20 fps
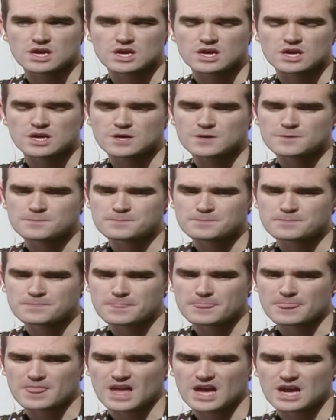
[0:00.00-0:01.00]
Um,
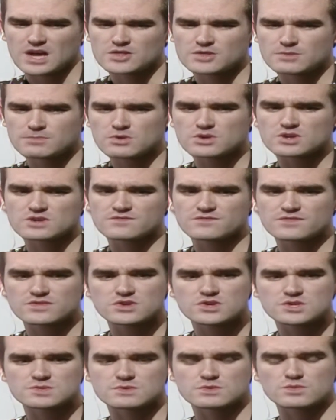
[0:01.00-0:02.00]
the book
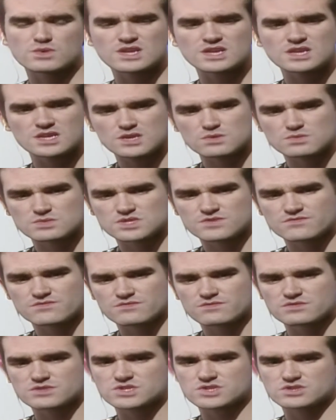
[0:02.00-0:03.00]
confused me. When it was
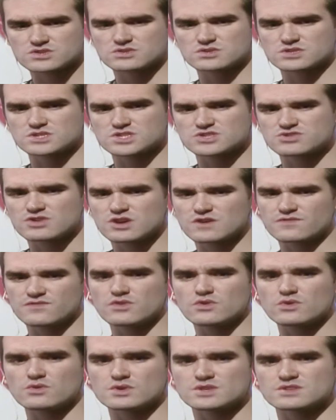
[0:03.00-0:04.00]

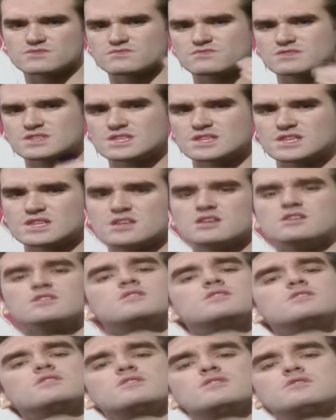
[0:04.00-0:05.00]
straightforward, written in a,
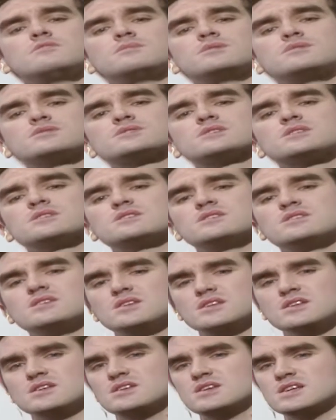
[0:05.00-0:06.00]
almost
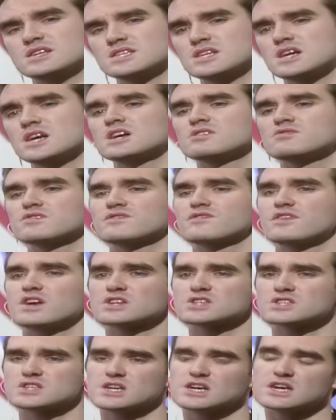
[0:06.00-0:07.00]
a, a, diary
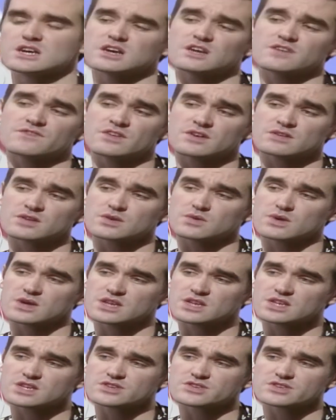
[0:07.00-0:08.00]
fashion, I, I, found it quite
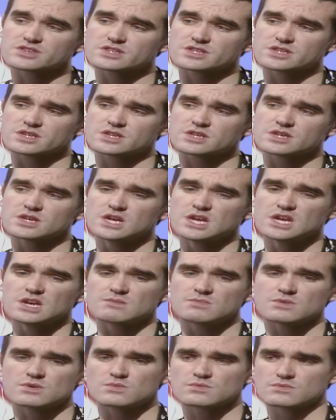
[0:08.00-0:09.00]
interesting. What
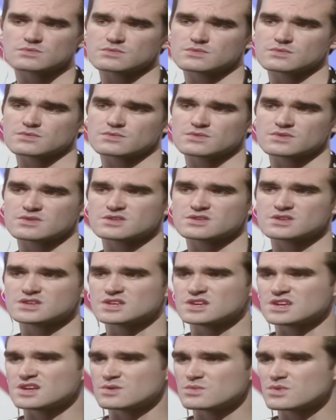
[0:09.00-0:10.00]
about but, all those quotes from
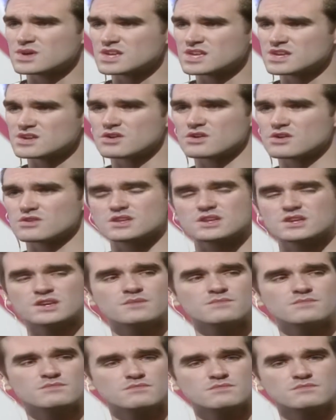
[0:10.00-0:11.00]
yeah, Ruth when lectures got, and all um, that
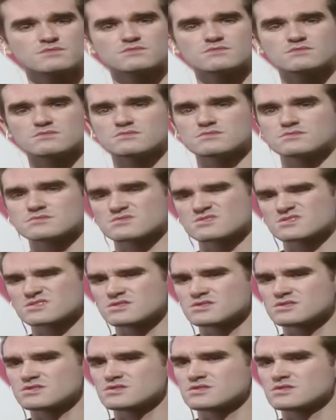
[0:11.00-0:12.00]
sort of strange stuff?
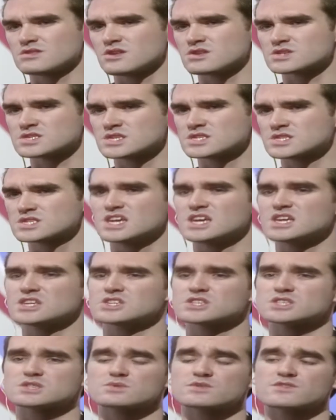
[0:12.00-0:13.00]

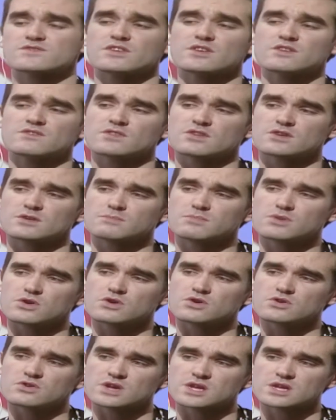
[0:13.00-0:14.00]
Ostentatious, it was very, very
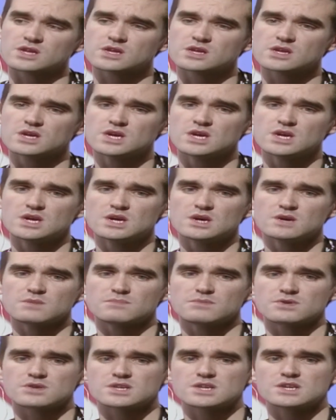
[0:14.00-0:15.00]
boring.
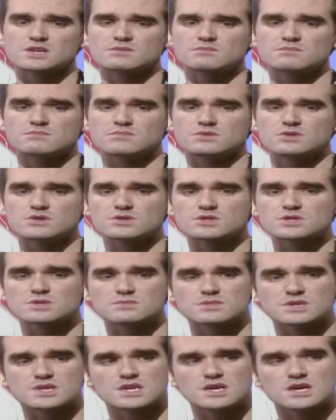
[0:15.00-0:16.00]
But um,
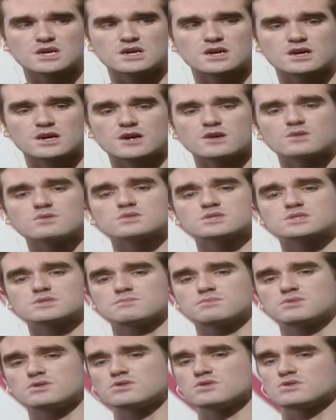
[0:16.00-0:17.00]
ultimately, I, I, would
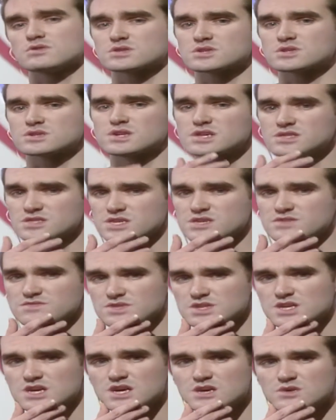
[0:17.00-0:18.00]
support, uh, at the end of the
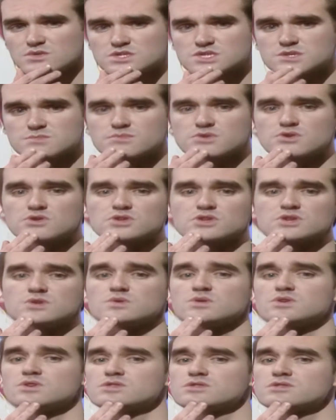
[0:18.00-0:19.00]
day, I would support New
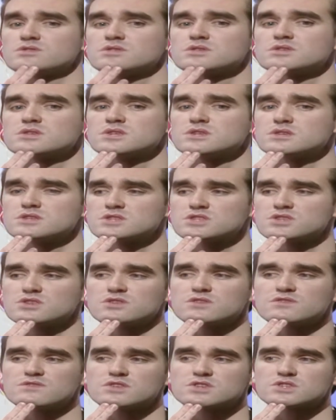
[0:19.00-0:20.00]
Order and uh, Joy
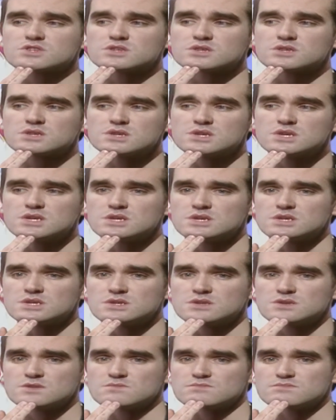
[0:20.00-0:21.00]
Division.
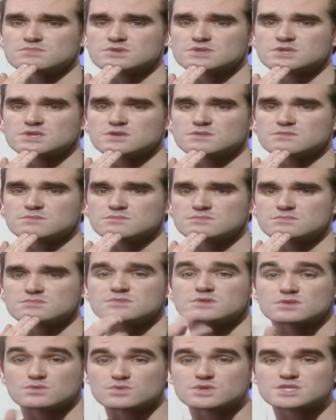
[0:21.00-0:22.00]
But um,
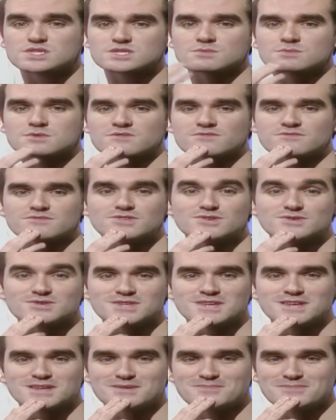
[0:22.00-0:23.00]
with some
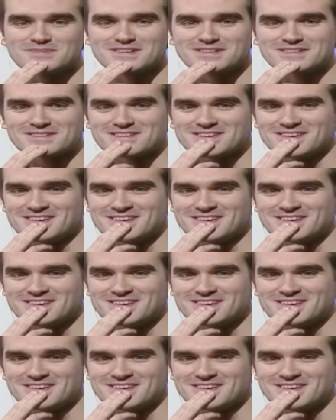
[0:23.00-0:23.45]
confusion, I'll admit.